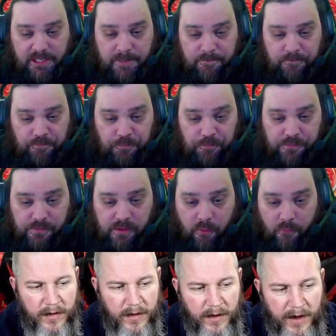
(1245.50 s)
with just,
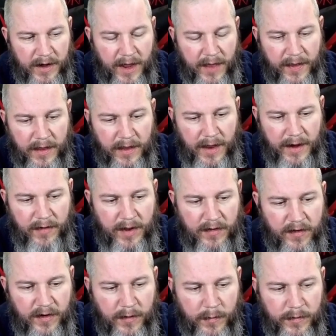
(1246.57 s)
yeah, I think a lot of it has
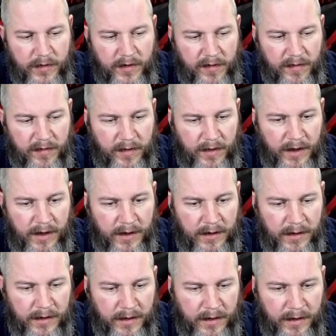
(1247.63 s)
to do with just the
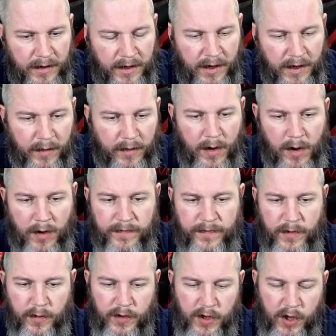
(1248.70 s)
longer
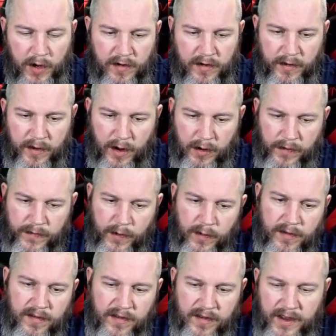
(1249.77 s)
food cooks or the longer food
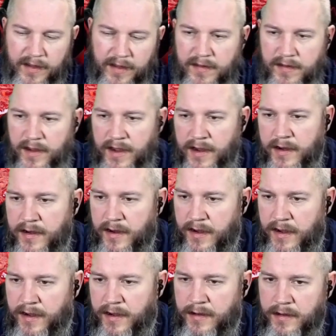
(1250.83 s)
sits,
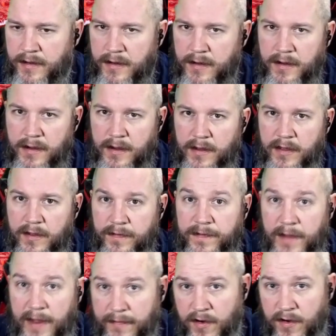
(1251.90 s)
the
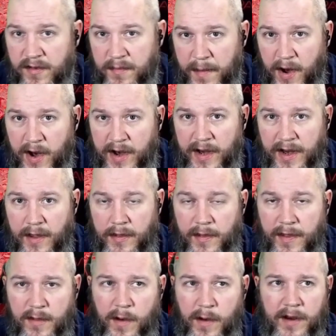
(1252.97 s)
flavors marry together.
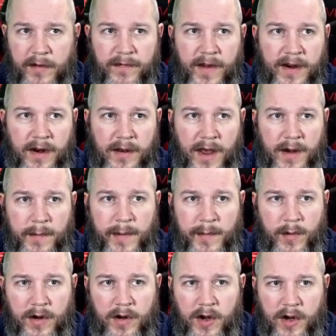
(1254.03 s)
That's why you find a lot of
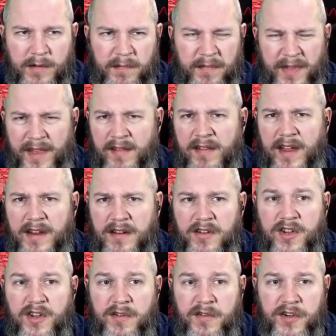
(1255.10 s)
people cook things like
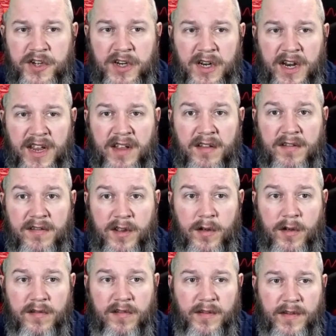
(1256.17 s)
chili and stews
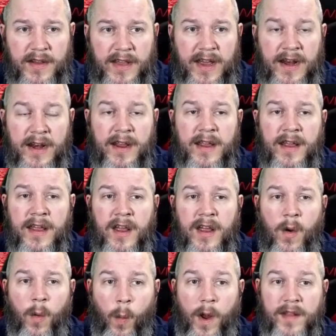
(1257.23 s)
and stuff like that.
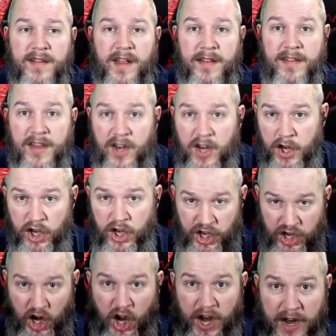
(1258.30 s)
Once it's
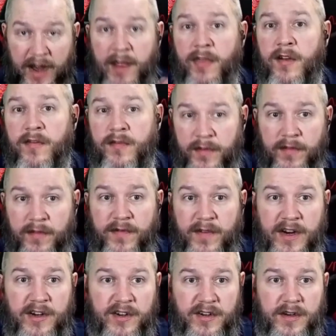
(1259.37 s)
done and they're
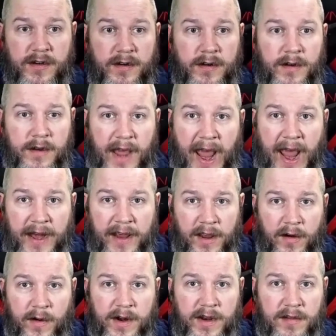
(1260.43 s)
finished adding
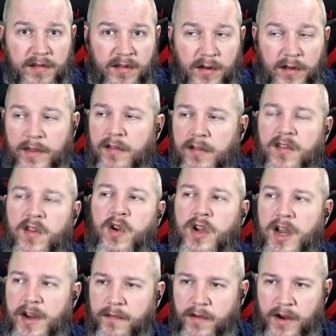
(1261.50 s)
ingredients to it, they'll still
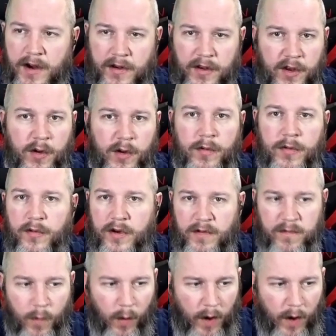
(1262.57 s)
cook it for another 2, 3, 4